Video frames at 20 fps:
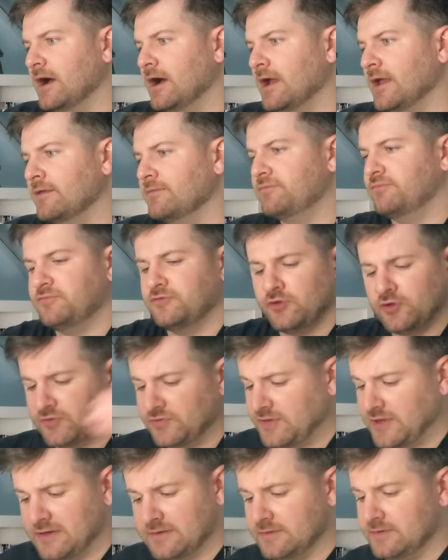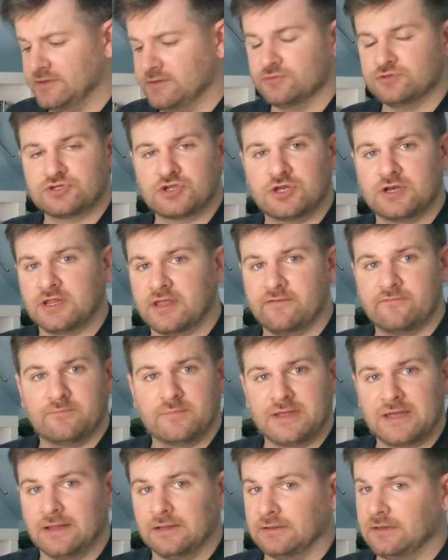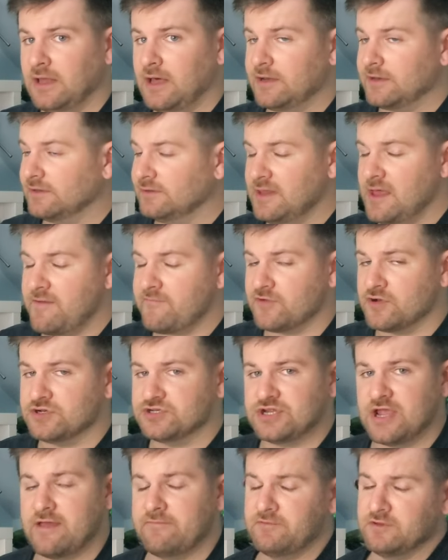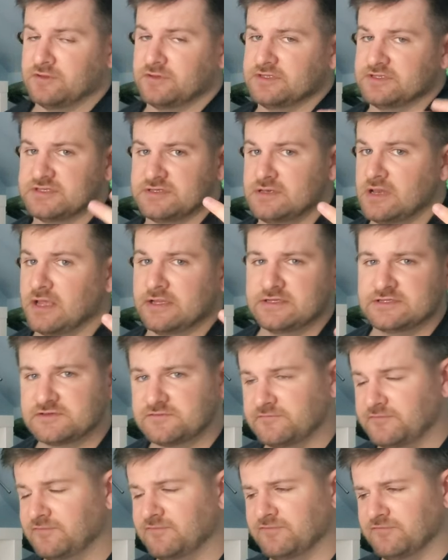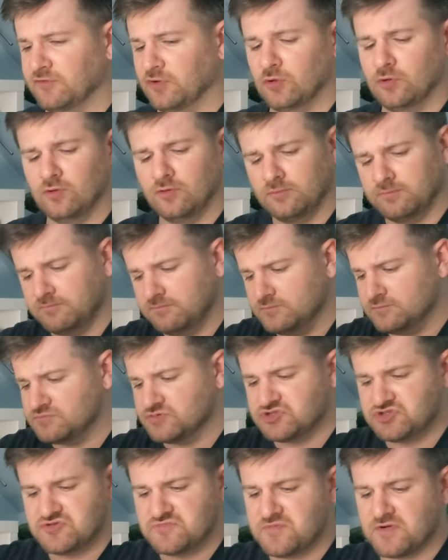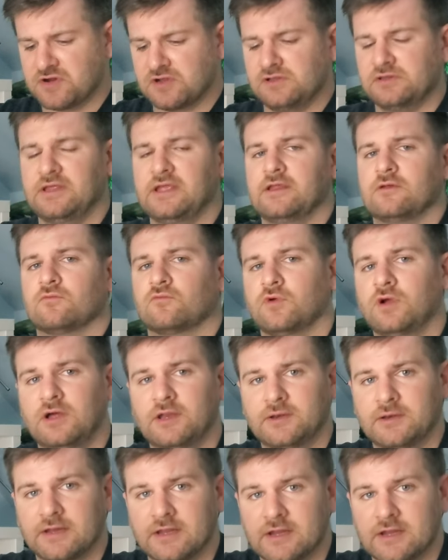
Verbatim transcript: I thought that it was going to give me a lot of leverage having this nice, full, super clean run